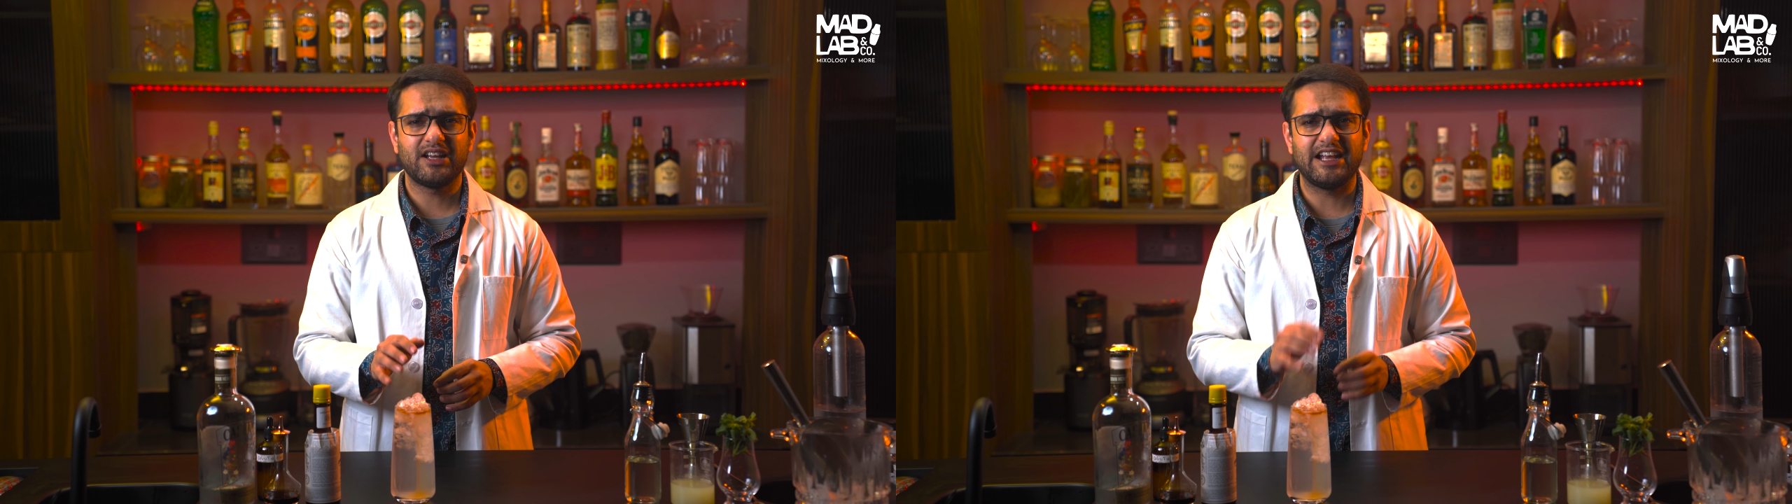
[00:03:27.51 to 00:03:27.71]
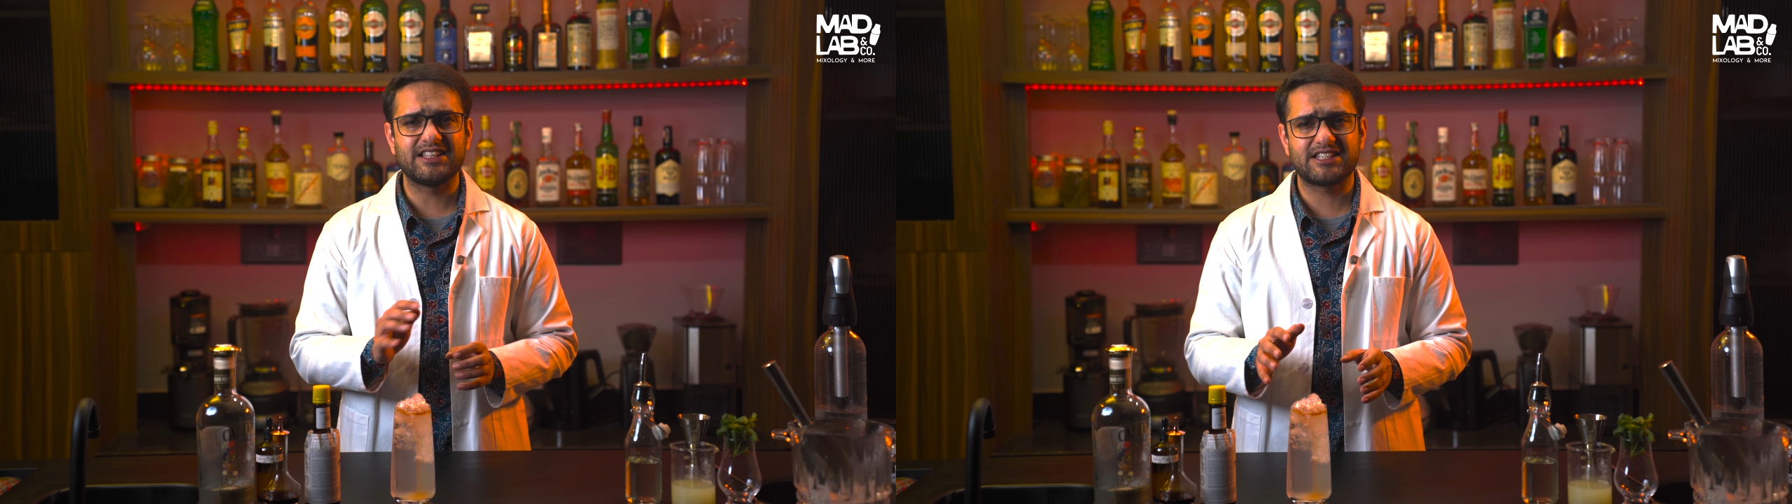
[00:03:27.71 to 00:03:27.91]

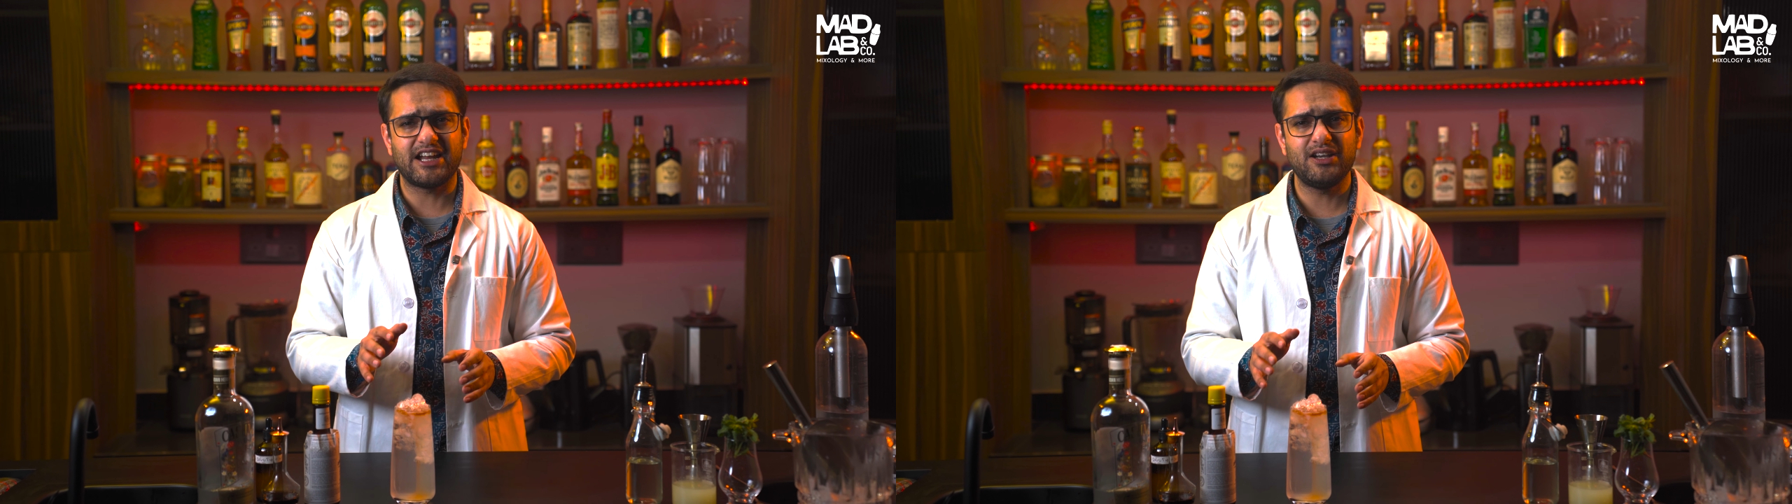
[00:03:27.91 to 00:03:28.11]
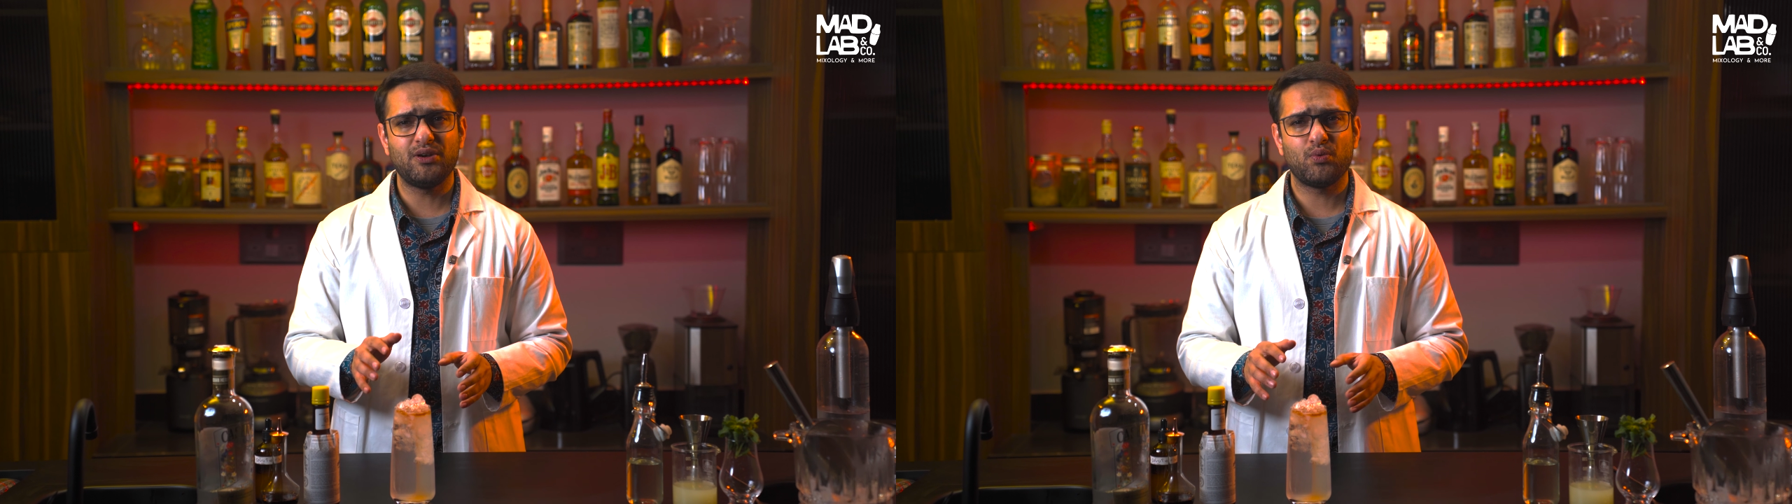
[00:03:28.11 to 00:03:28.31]

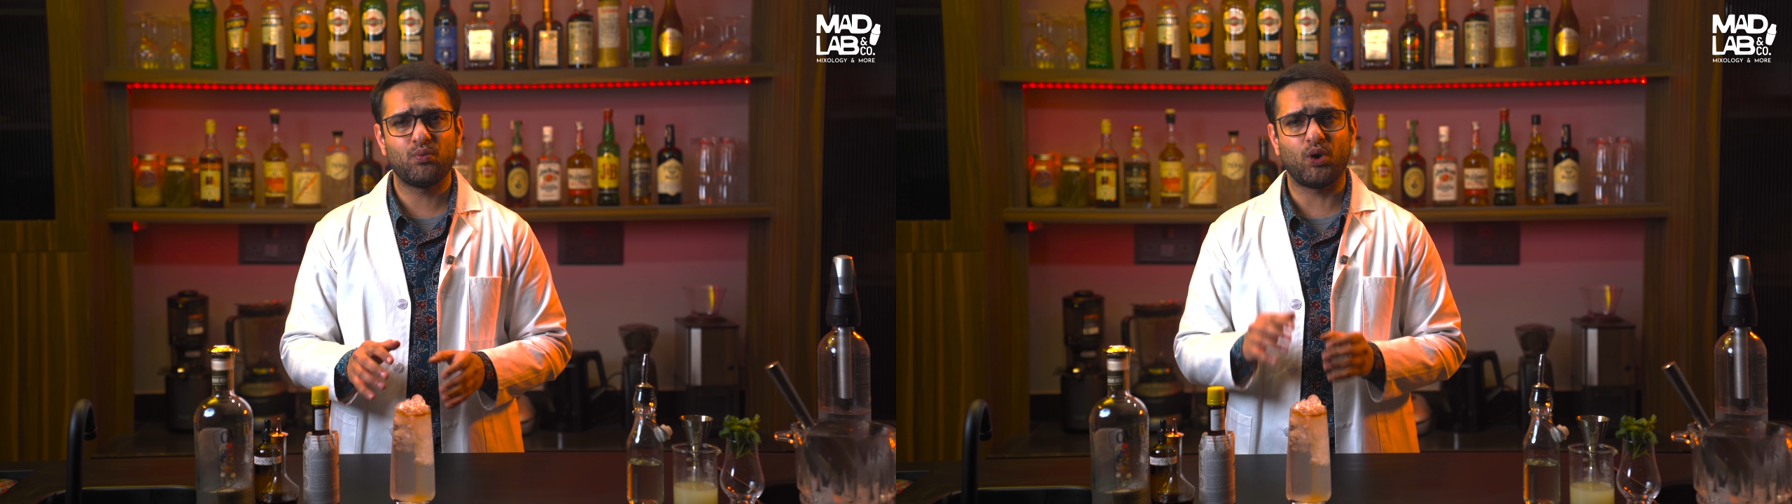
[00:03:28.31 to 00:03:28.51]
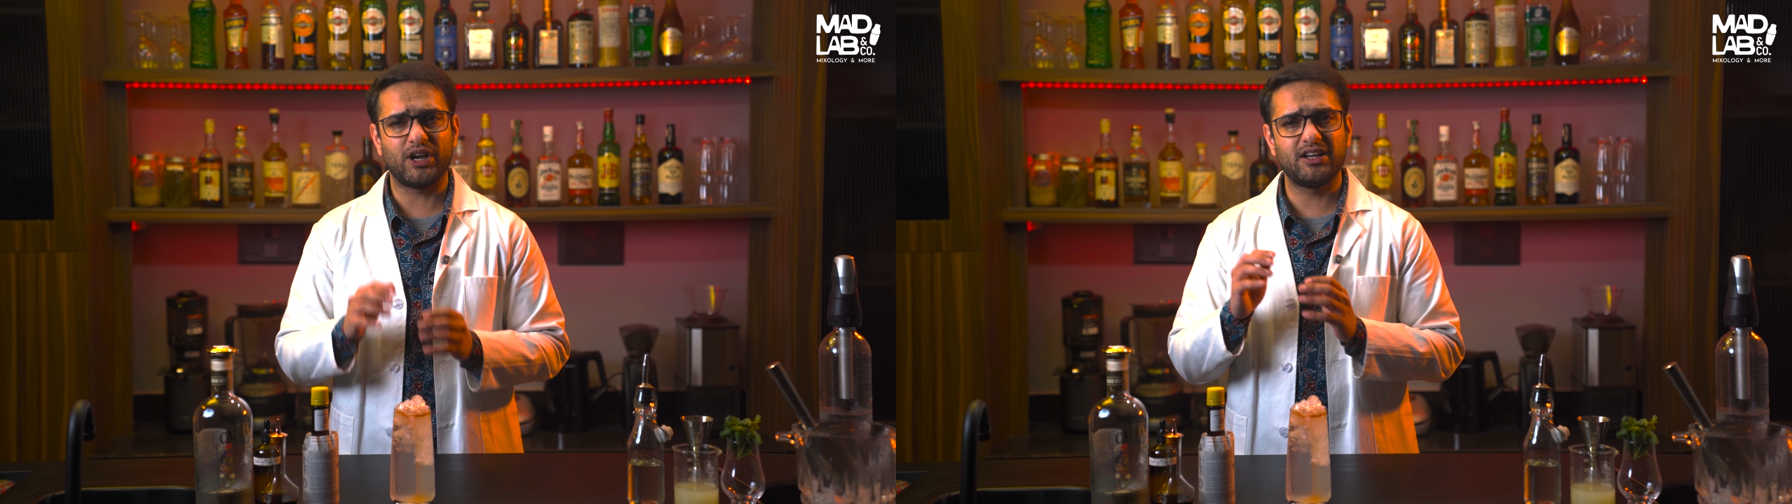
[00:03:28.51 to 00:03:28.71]
Instead,
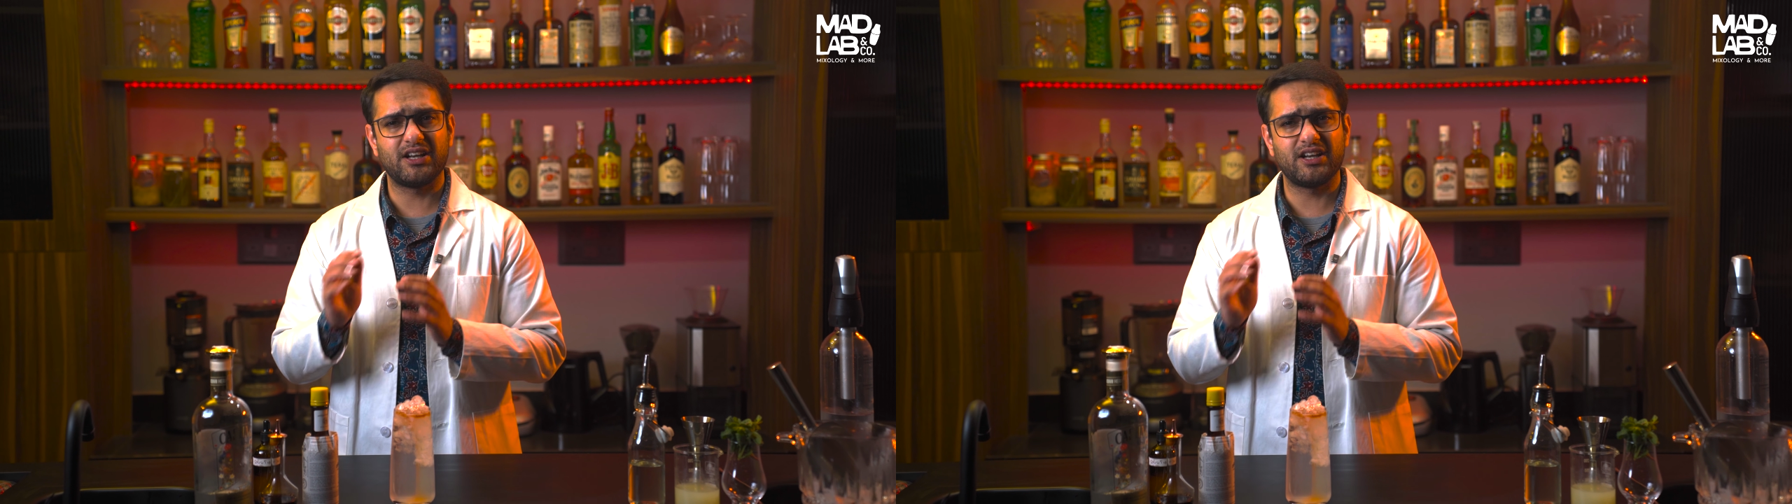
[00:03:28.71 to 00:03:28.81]
what it